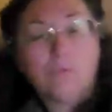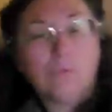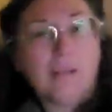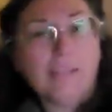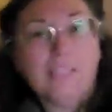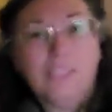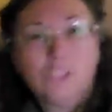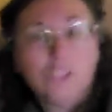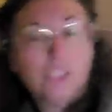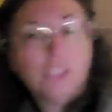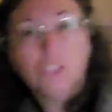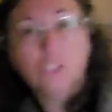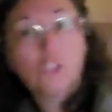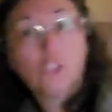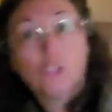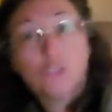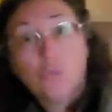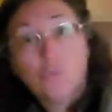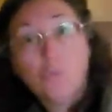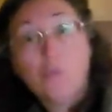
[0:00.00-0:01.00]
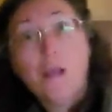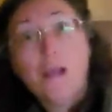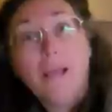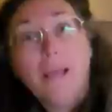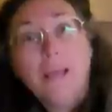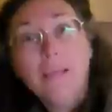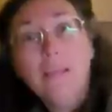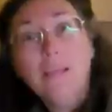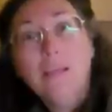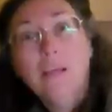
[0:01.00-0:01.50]
arranged in a certain
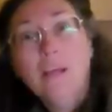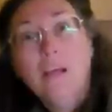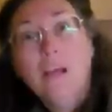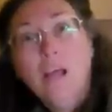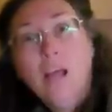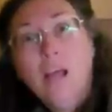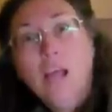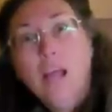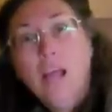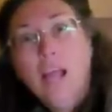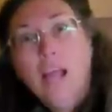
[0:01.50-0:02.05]
way. Mm -hmm.